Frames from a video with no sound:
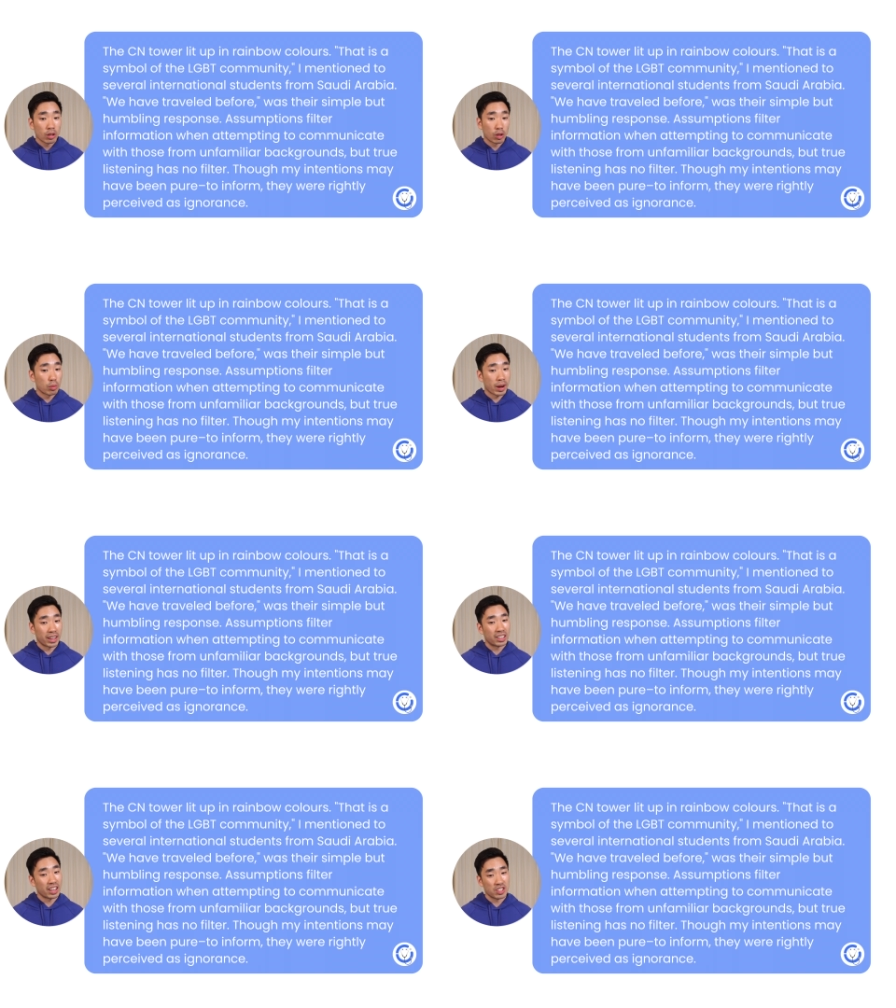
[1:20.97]
Though my
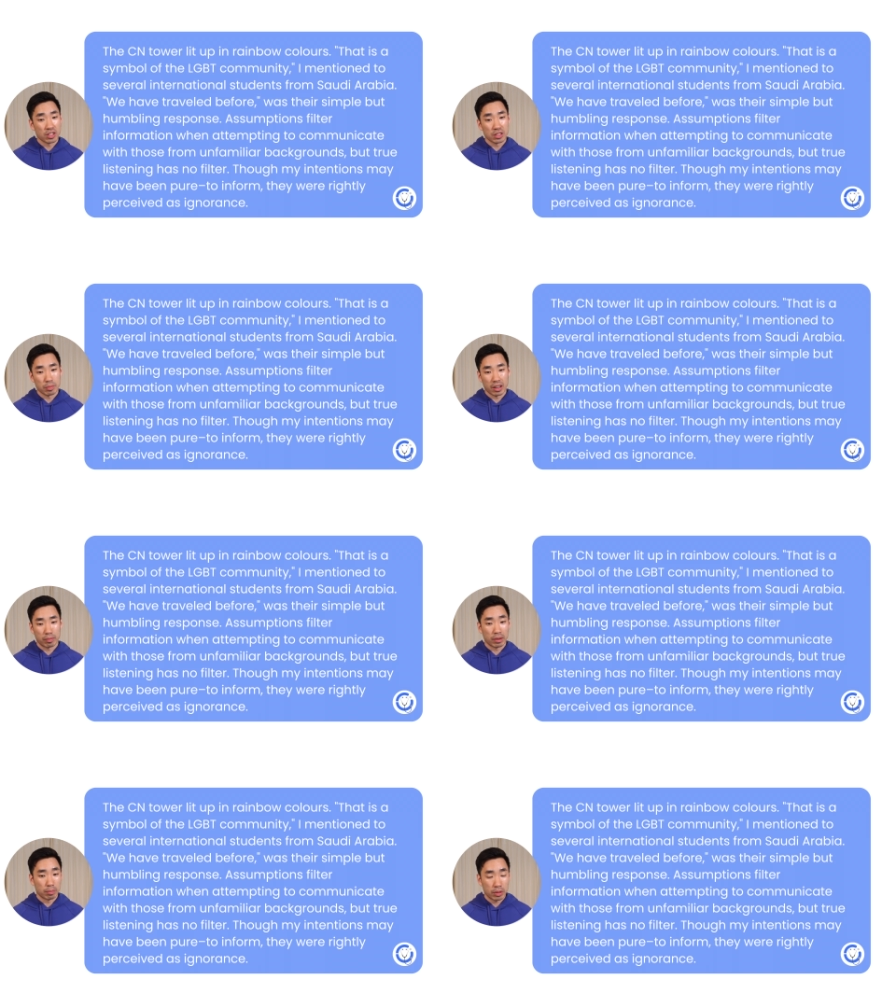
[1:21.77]
intentions may
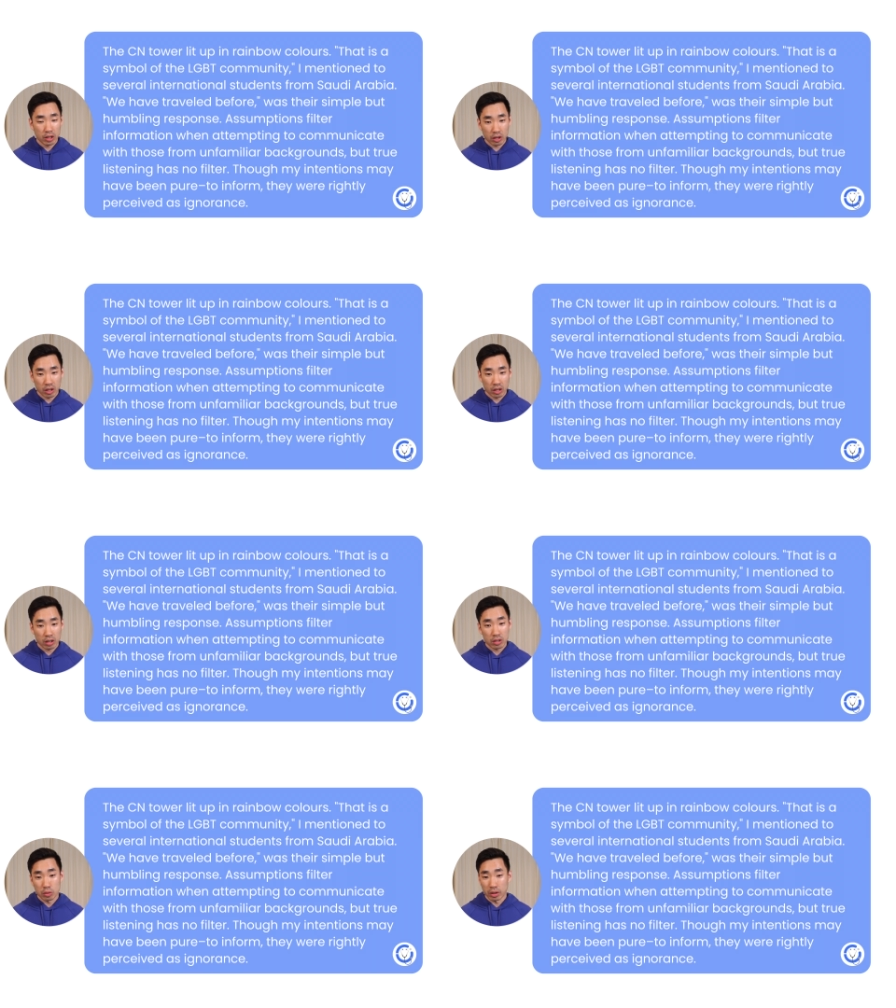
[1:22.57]
have been
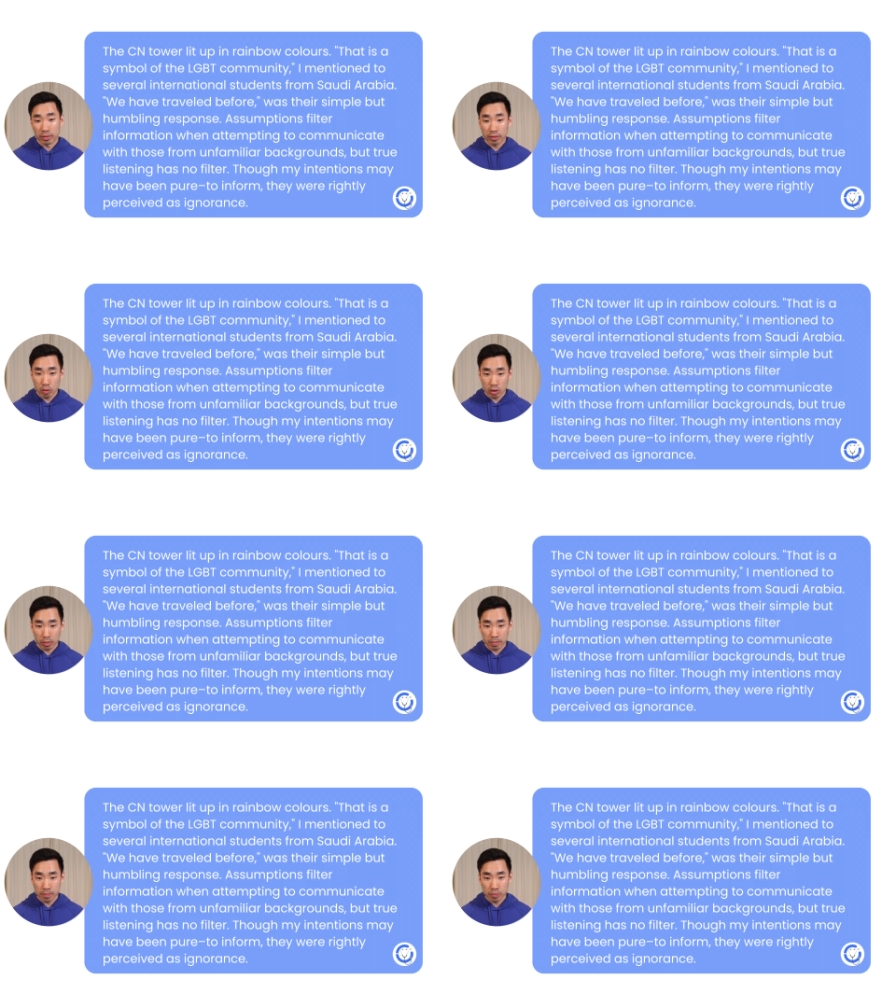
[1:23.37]
pure to
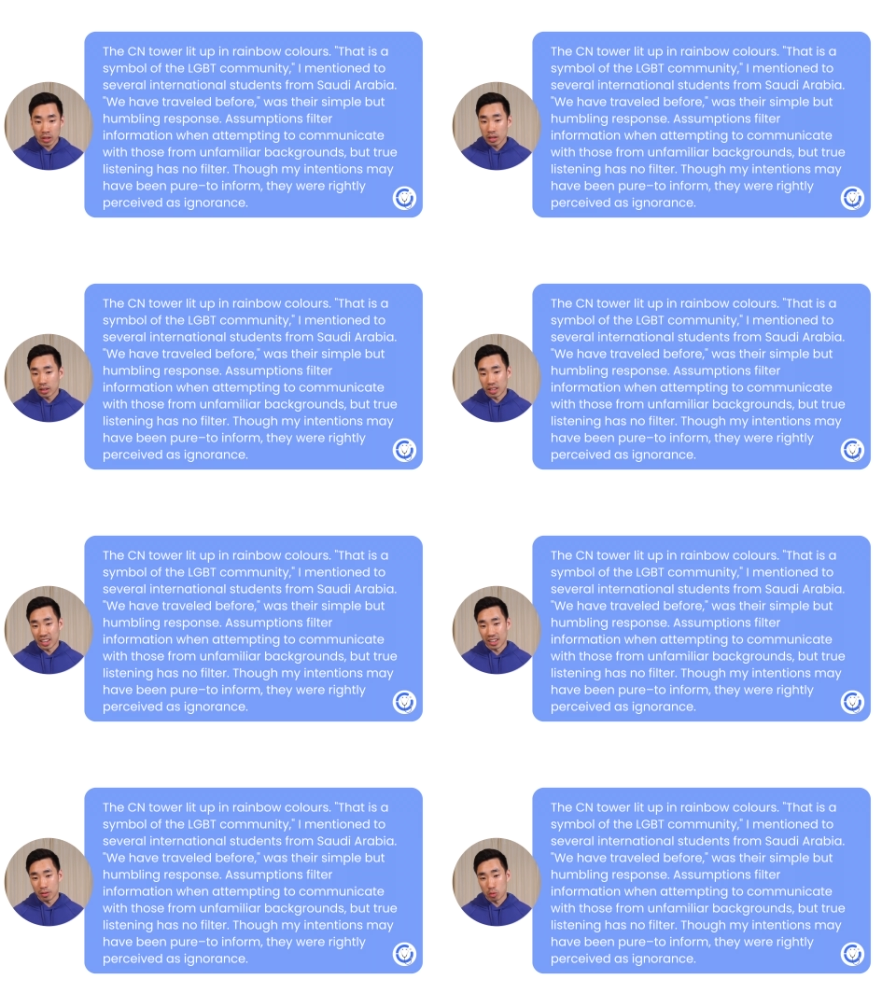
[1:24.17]
inform,
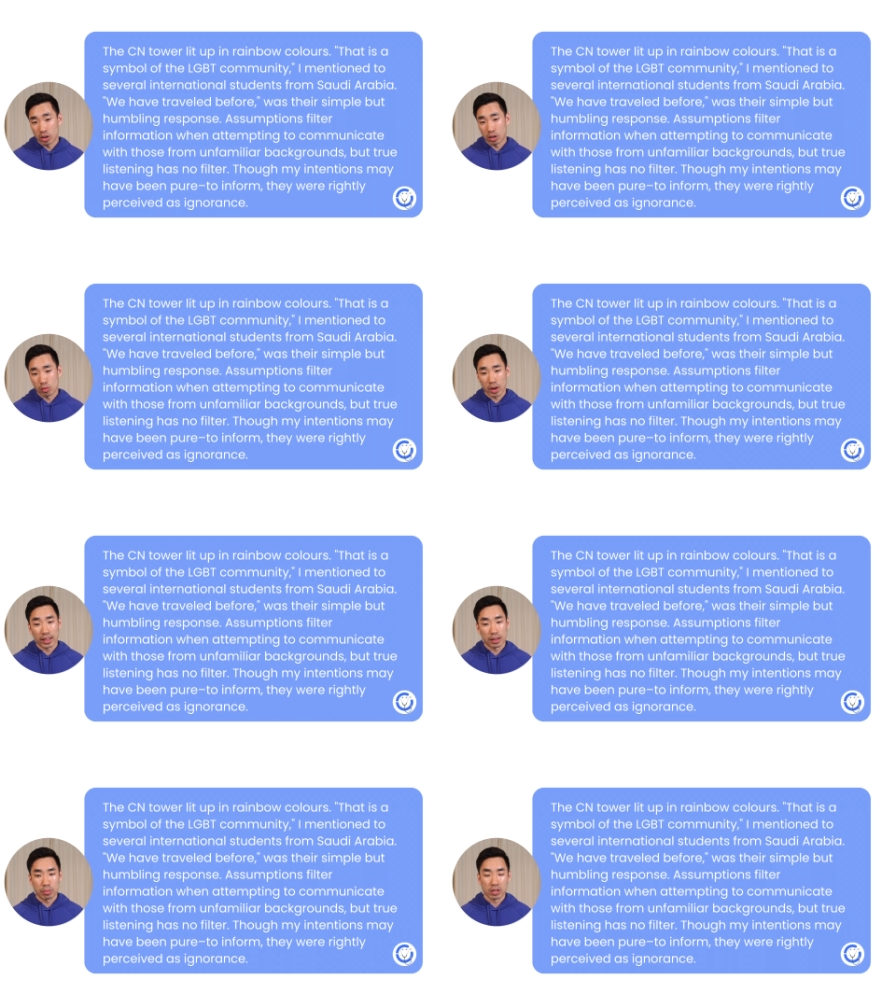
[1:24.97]
they were
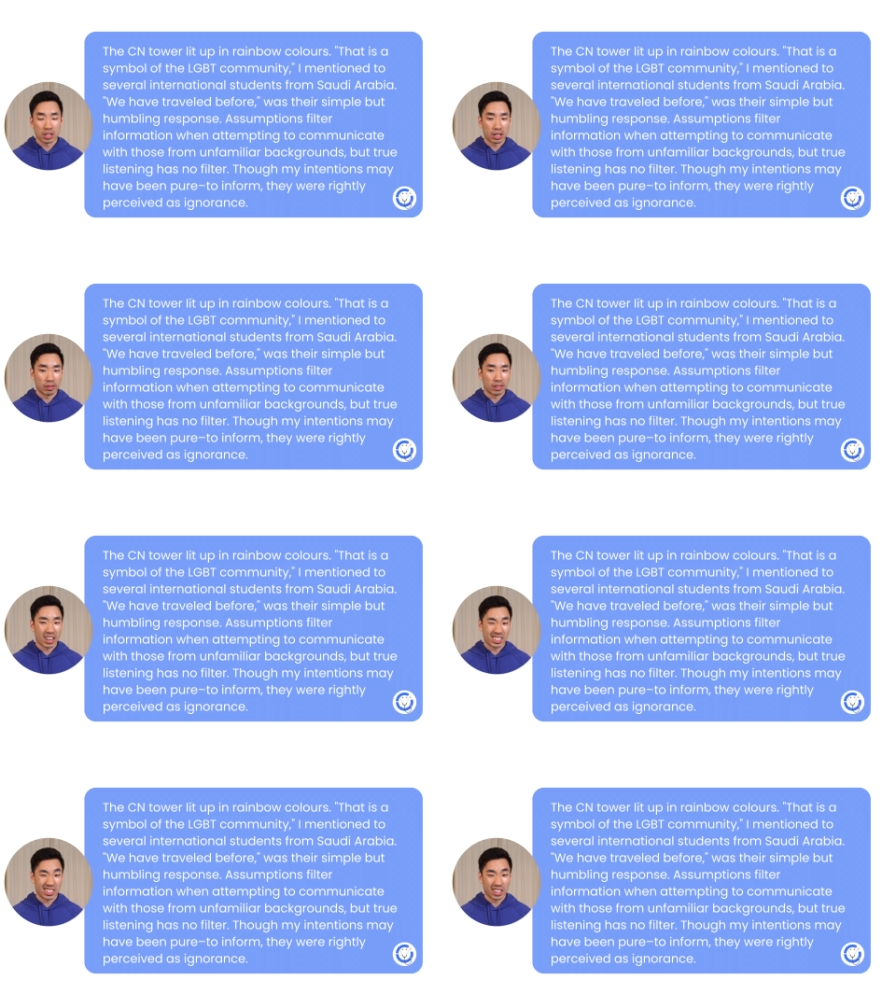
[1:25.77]
rightly perceived
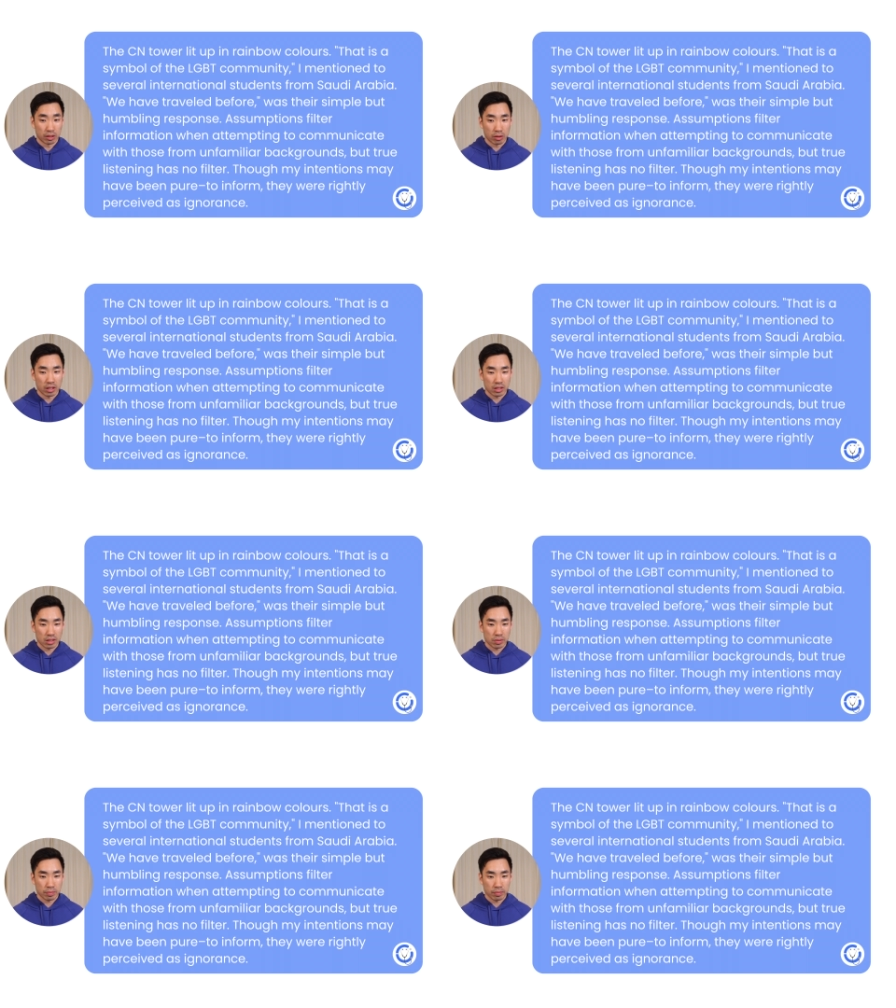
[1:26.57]
as
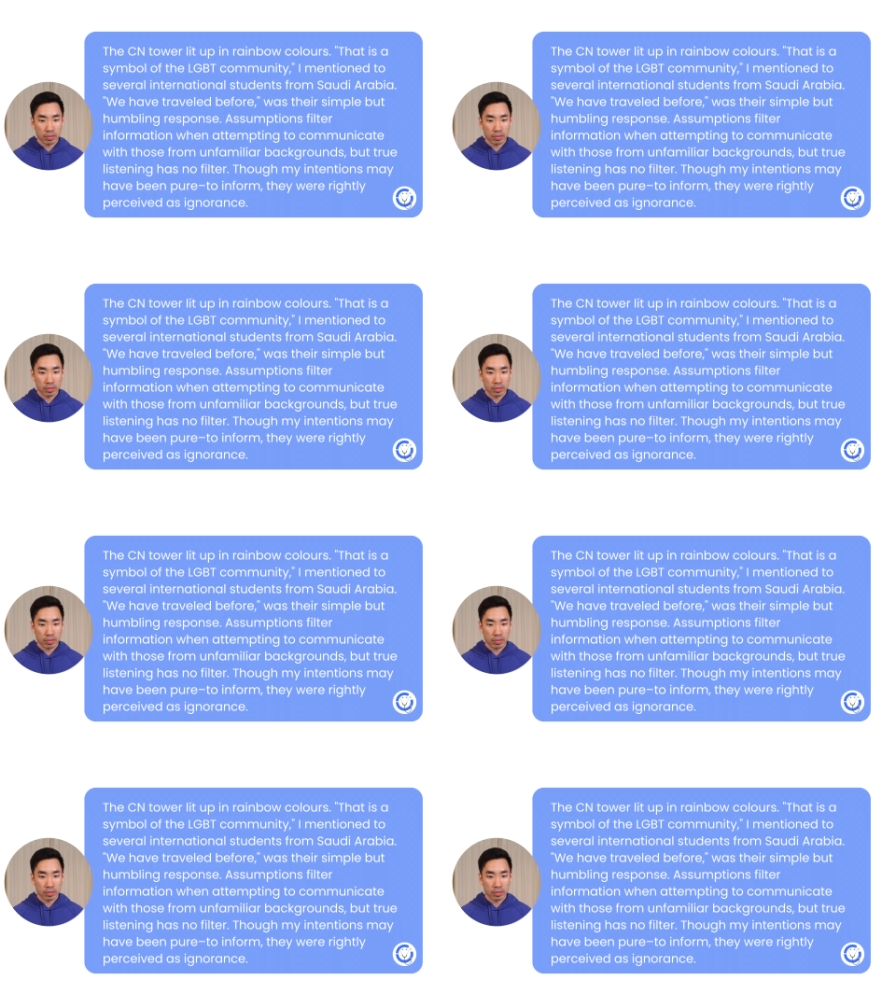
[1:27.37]
ignorance.